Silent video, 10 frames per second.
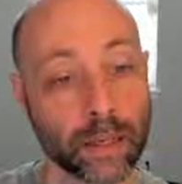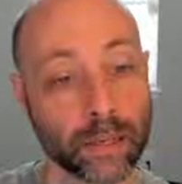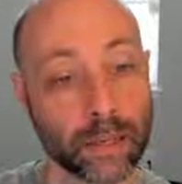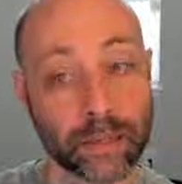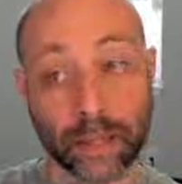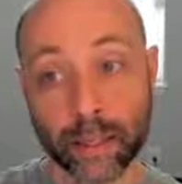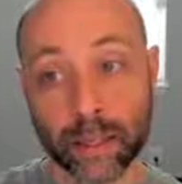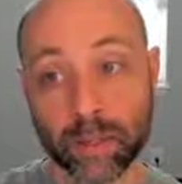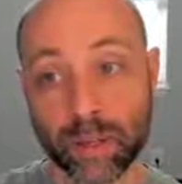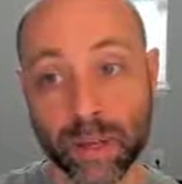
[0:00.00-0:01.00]
this
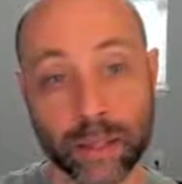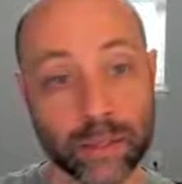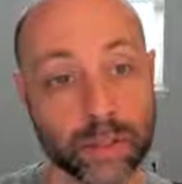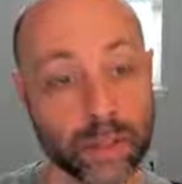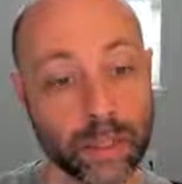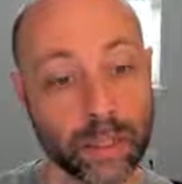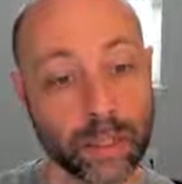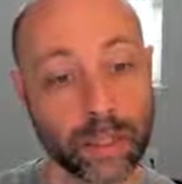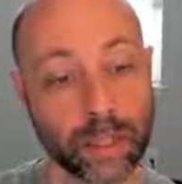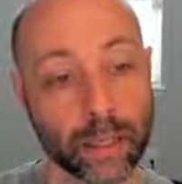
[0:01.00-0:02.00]
decade page
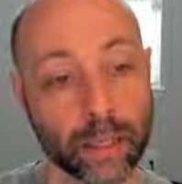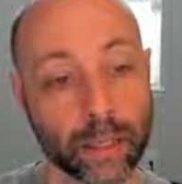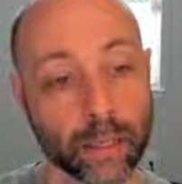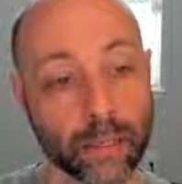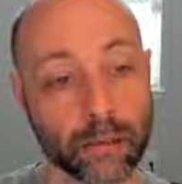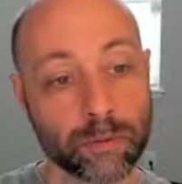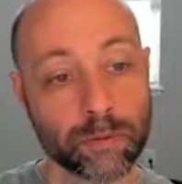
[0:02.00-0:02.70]
and